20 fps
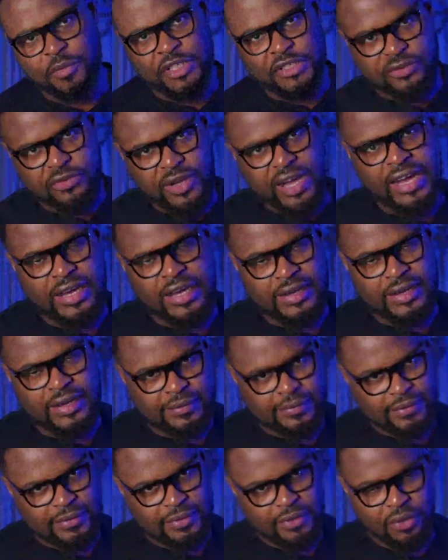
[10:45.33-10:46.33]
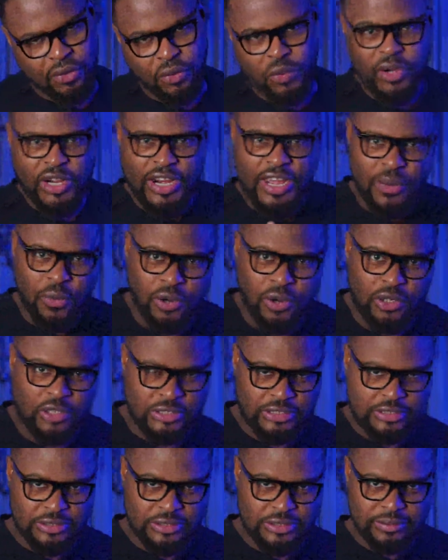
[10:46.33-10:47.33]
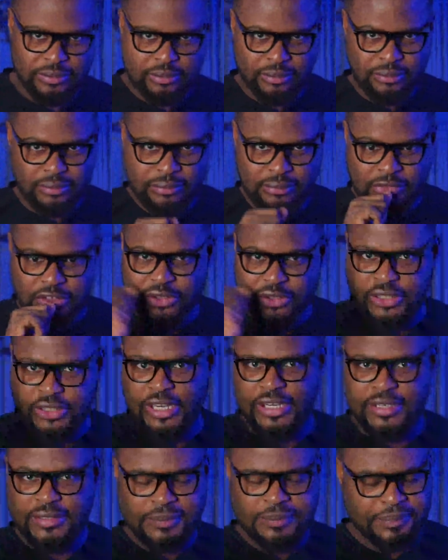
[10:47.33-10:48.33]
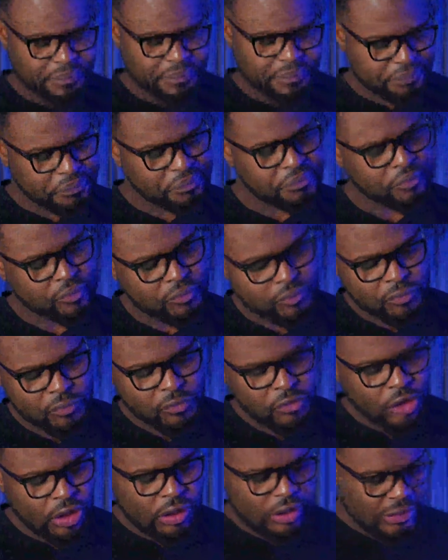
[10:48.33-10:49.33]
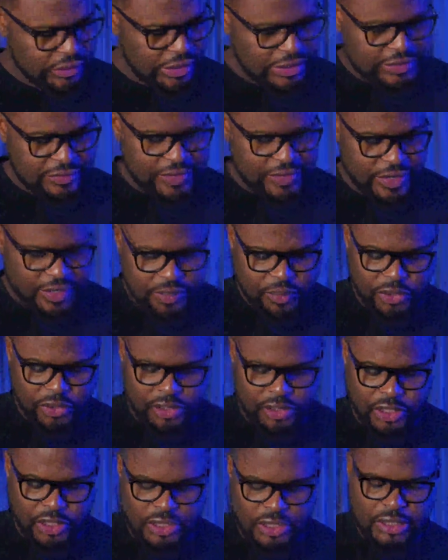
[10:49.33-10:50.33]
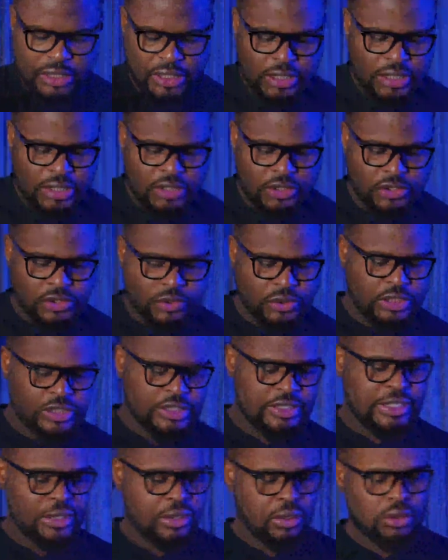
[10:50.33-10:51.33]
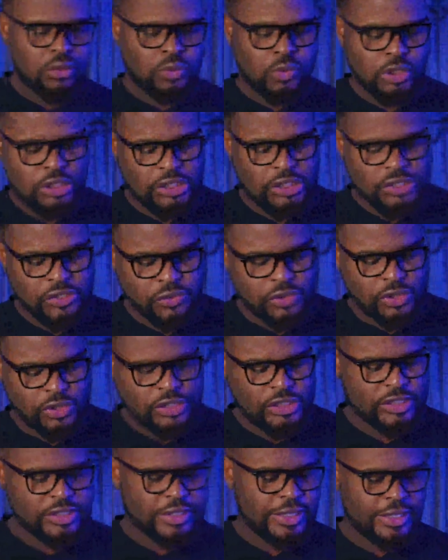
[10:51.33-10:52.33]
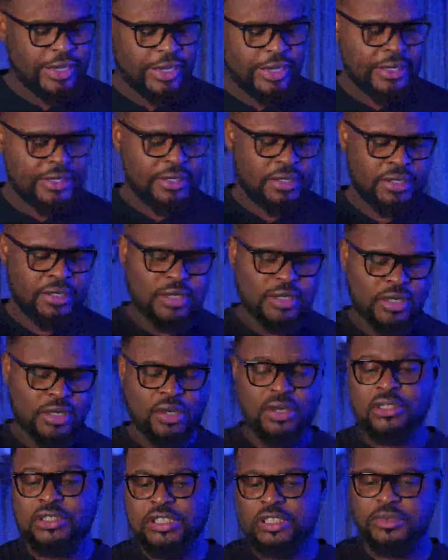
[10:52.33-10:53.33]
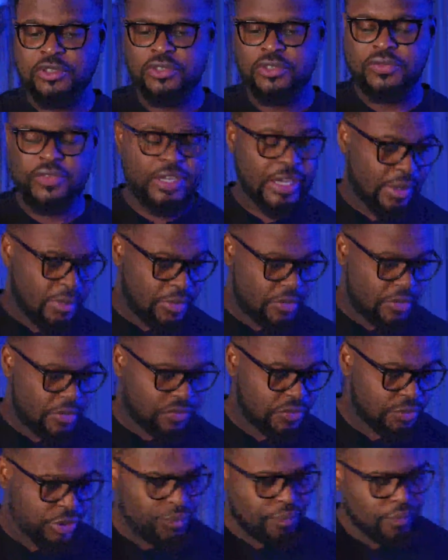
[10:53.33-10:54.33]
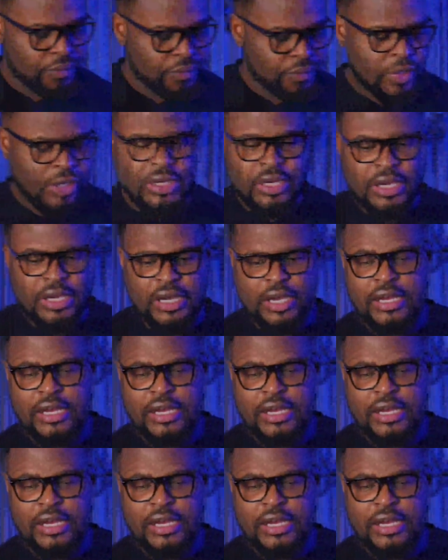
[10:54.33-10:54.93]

for me to have what I want? Do you get it? All right, so that's very important. So the second one is to understand the concept of chemistry